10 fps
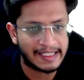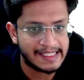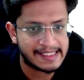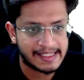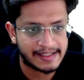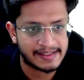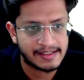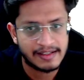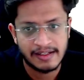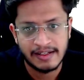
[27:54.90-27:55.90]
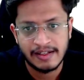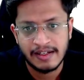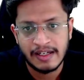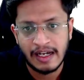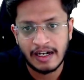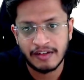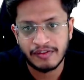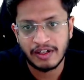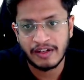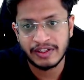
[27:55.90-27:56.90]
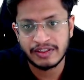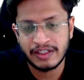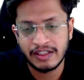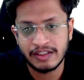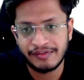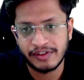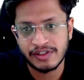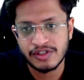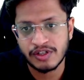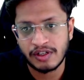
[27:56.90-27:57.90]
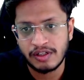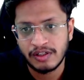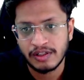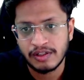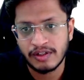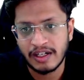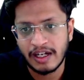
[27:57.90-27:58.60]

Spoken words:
And if you're having 3 in the first draw, you can have 3, 4,